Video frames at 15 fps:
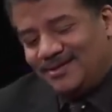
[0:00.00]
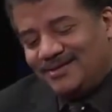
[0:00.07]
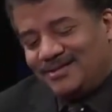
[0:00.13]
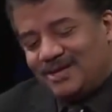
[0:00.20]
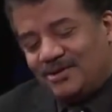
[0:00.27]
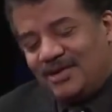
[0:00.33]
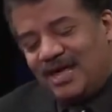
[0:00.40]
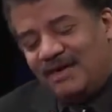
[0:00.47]

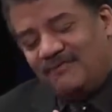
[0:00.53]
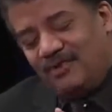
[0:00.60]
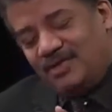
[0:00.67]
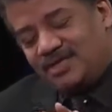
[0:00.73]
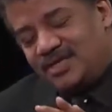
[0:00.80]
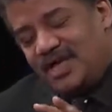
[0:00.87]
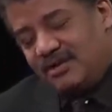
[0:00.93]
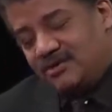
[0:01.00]
So you have all
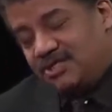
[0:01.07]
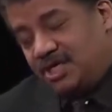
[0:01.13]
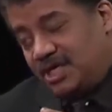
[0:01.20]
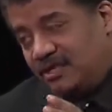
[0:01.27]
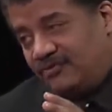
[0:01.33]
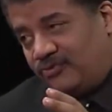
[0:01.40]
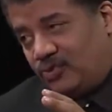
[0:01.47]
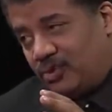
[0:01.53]
this energy
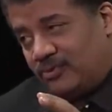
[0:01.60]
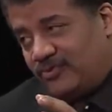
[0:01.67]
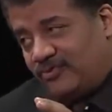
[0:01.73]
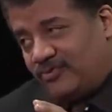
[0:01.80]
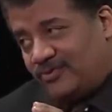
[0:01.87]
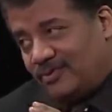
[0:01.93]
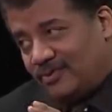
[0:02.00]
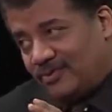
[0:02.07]
in the form of
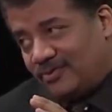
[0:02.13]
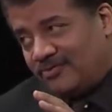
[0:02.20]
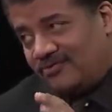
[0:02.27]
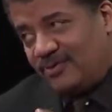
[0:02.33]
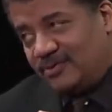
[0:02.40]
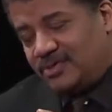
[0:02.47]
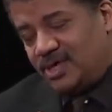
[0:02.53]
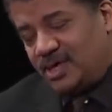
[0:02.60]

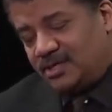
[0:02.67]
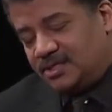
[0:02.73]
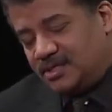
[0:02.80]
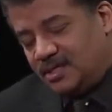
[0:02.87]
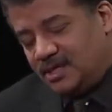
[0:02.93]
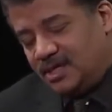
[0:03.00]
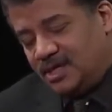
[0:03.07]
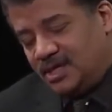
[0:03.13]
photons
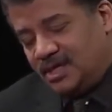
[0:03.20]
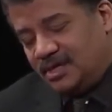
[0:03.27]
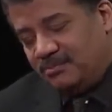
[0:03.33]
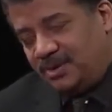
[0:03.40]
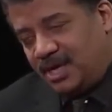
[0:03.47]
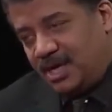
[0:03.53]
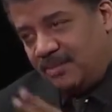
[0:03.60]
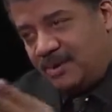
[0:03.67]

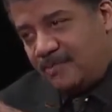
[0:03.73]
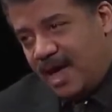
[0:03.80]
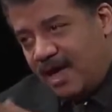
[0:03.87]
becoming